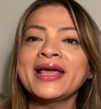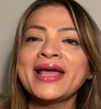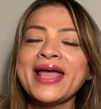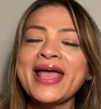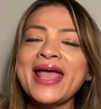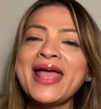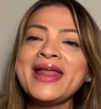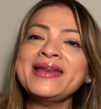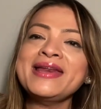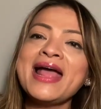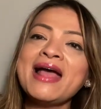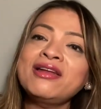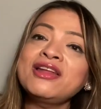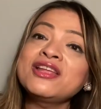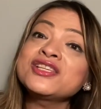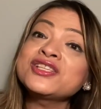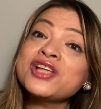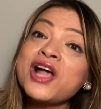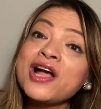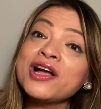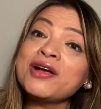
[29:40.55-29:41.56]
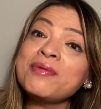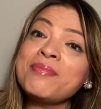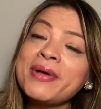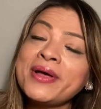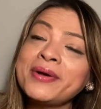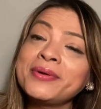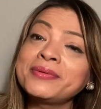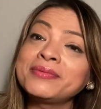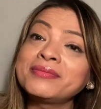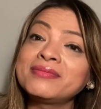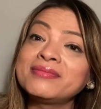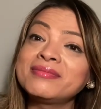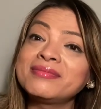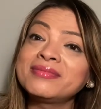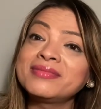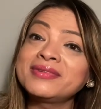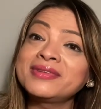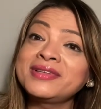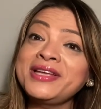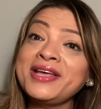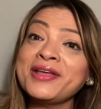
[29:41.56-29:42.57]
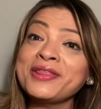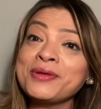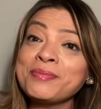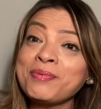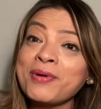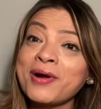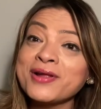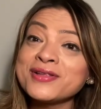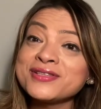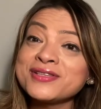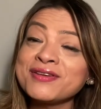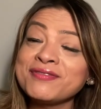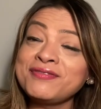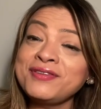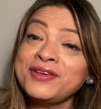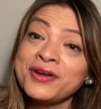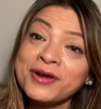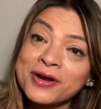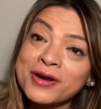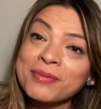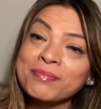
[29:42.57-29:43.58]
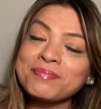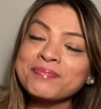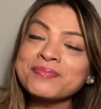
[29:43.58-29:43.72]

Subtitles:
And now let's talk about the other parts of Europe.